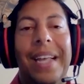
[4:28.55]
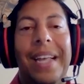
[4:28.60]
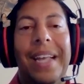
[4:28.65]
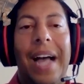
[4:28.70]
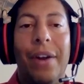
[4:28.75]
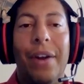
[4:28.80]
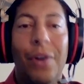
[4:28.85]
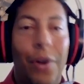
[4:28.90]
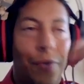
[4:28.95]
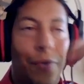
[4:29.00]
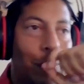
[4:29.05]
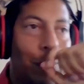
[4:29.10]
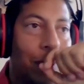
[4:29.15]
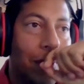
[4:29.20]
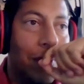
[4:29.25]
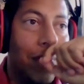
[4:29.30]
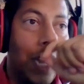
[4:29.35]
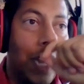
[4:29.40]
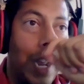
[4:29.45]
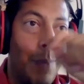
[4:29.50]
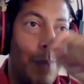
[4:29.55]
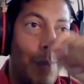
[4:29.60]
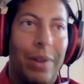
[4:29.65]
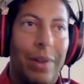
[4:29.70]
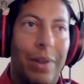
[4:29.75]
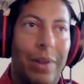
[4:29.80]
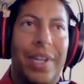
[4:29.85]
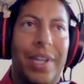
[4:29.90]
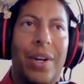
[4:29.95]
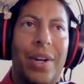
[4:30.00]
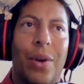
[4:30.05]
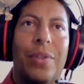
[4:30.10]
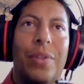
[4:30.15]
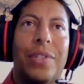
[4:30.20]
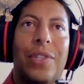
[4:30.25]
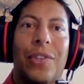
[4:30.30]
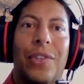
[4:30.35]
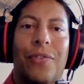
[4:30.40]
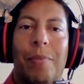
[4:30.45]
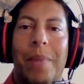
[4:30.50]
I don't know if there was a time when I was like, oh, this
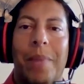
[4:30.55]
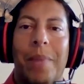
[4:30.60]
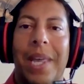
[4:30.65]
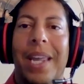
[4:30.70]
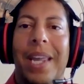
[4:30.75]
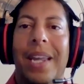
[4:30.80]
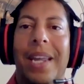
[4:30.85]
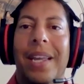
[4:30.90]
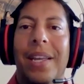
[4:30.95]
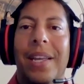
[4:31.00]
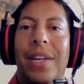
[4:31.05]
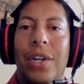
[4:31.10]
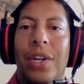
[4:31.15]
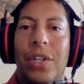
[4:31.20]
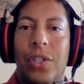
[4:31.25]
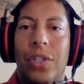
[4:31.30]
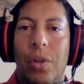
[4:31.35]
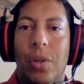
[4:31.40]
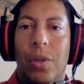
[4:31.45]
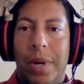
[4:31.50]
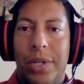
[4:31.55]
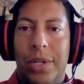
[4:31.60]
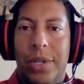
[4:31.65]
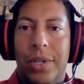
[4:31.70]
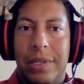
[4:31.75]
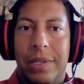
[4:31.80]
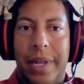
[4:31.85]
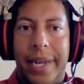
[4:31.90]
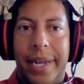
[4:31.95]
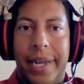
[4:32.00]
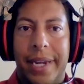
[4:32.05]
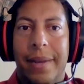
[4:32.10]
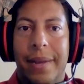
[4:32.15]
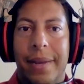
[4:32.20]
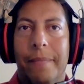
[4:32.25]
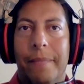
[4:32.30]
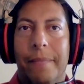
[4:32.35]
is for me, so much as like,